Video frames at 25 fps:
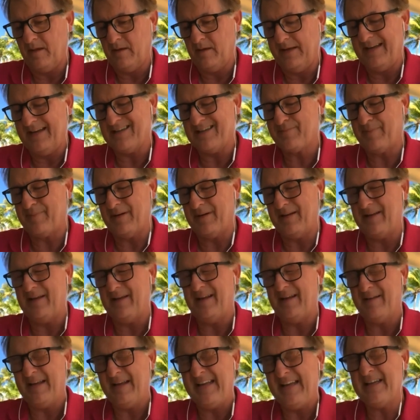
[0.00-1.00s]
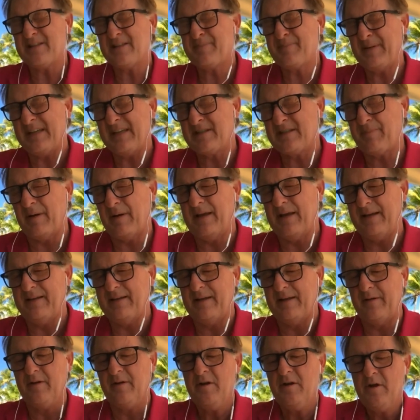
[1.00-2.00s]
EXP, EXP explained
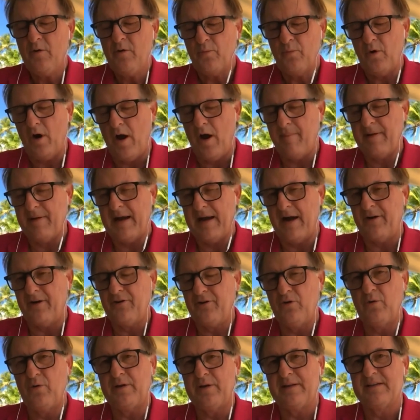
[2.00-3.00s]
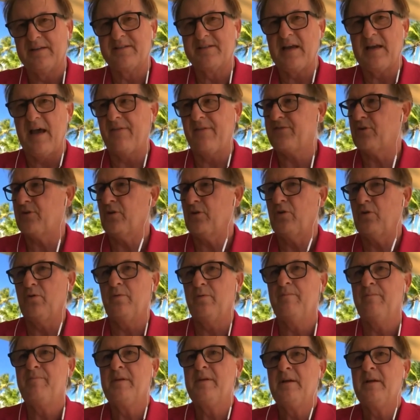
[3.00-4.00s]
that Rob and I are doing this afternoon